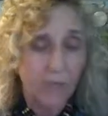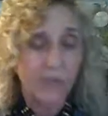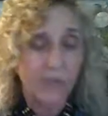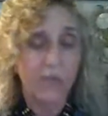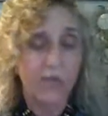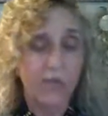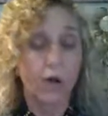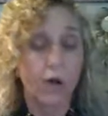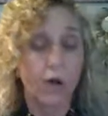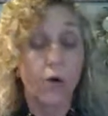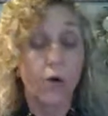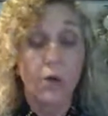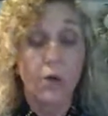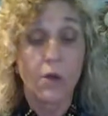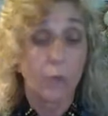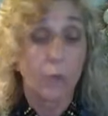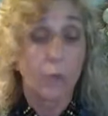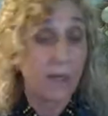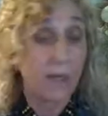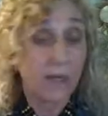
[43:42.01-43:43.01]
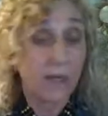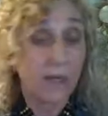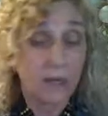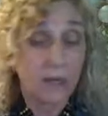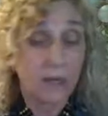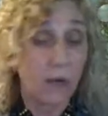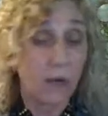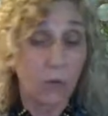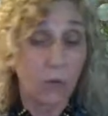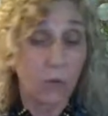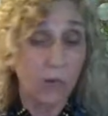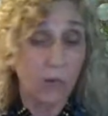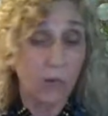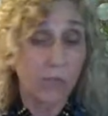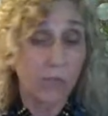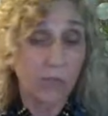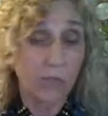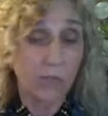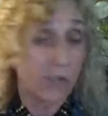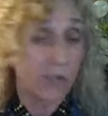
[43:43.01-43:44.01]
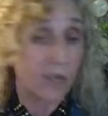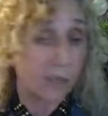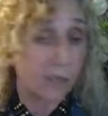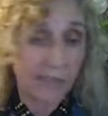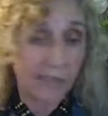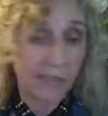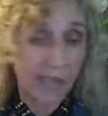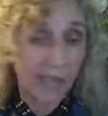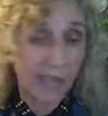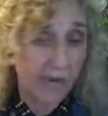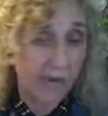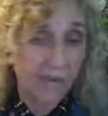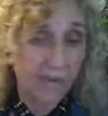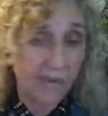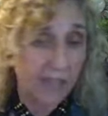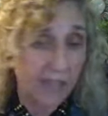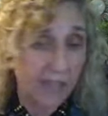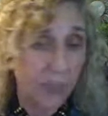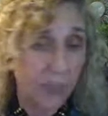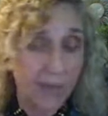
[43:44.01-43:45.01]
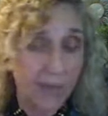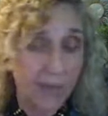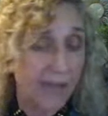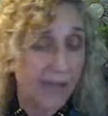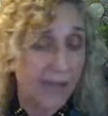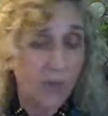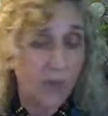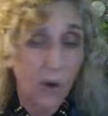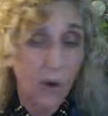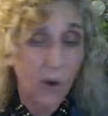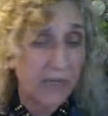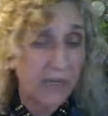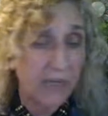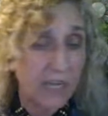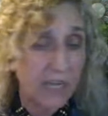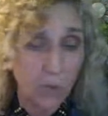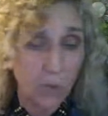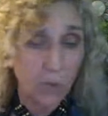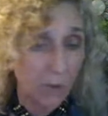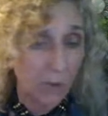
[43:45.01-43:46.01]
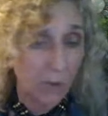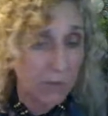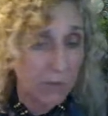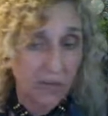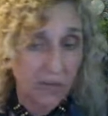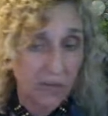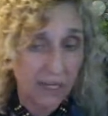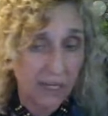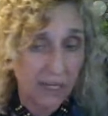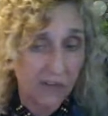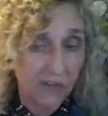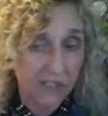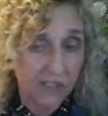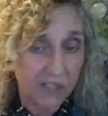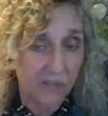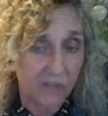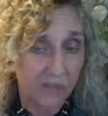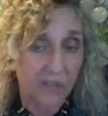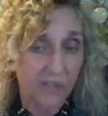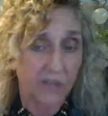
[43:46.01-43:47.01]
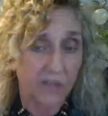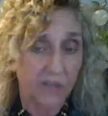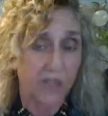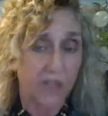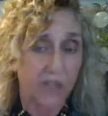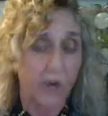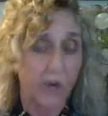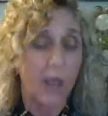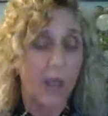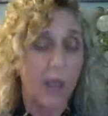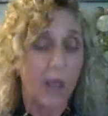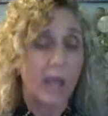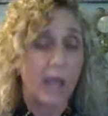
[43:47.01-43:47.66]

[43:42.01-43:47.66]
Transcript: So we didn't know what was going to be side effects. We had no idea what we were getting ourselves into.